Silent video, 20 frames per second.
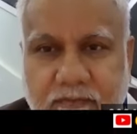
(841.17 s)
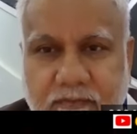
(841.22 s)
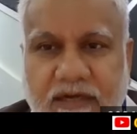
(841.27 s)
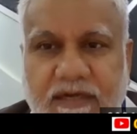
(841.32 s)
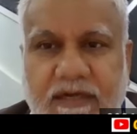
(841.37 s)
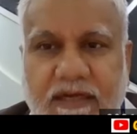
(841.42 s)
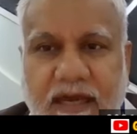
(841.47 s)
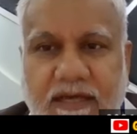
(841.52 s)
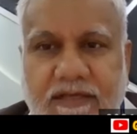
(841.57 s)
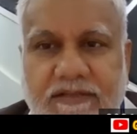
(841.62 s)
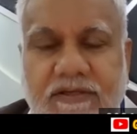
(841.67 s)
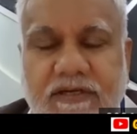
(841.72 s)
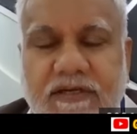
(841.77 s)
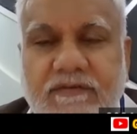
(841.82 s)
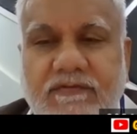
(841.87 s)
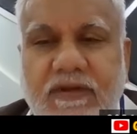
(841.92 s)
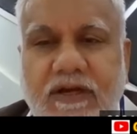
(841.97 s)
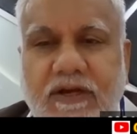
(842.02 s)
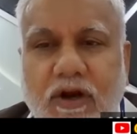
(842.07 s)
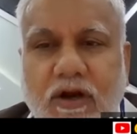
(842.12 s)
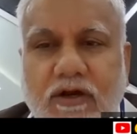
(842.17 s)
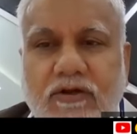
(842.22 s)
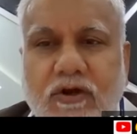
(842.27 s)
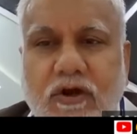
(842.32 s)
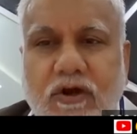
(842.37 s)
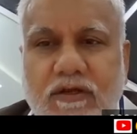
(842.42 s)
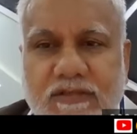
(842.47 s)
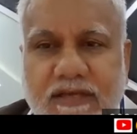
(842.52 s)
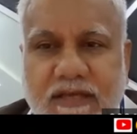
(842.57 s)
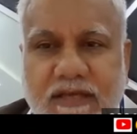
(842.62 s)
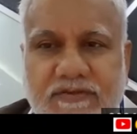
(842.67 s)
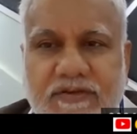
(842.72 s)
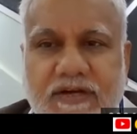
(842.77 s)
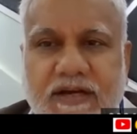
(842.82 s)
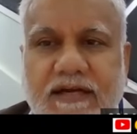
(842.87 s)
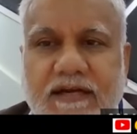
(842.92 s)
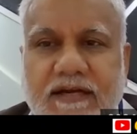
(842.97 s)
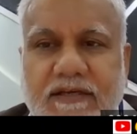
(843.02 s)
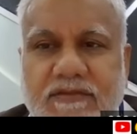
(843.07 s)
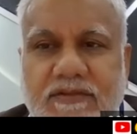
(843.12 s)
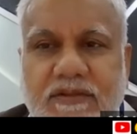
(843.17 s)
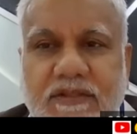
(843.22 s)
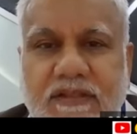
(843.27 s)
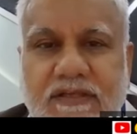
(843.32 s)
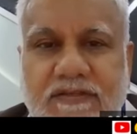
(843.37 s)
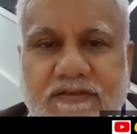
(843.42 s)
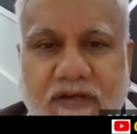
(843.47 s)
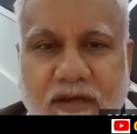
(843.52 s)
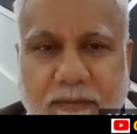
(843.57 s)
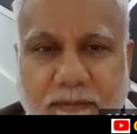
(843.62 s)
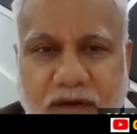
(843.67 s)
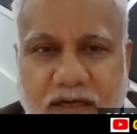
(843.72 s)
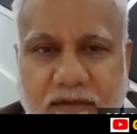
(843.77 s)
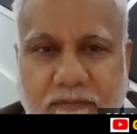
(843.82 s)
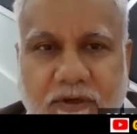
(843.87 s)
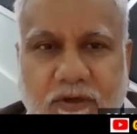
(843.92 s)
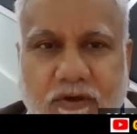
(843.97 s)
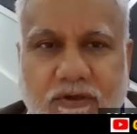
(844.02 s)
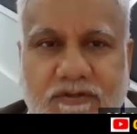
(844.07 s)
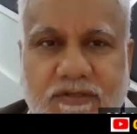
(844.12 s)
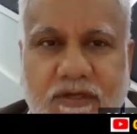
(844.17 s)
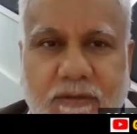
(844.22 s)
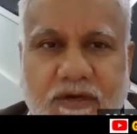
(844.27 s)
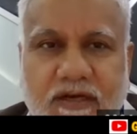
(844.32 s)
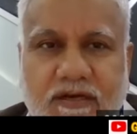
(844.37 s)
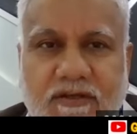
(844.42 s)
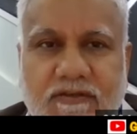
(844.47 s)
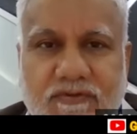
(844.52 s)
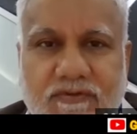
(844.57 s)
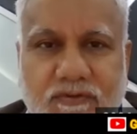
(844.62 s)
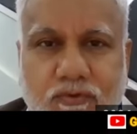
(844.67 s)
but acid will not cause gastritis in the stomach because stomach